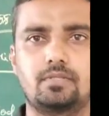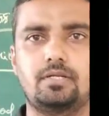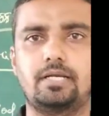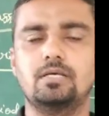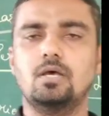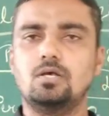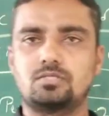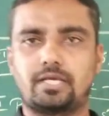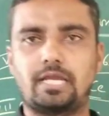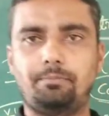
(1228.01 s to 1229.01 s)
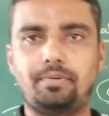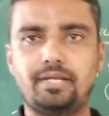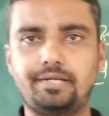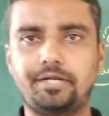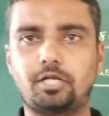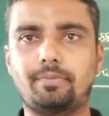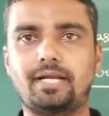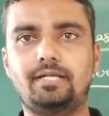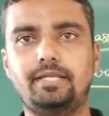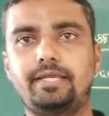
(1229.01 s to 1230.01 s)
Right. Second period it will be
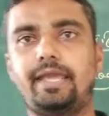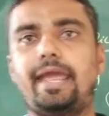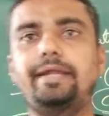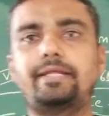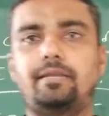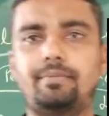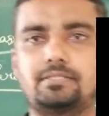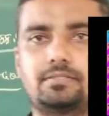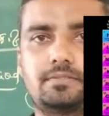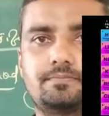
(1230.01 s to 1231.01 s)
containing 8 elements.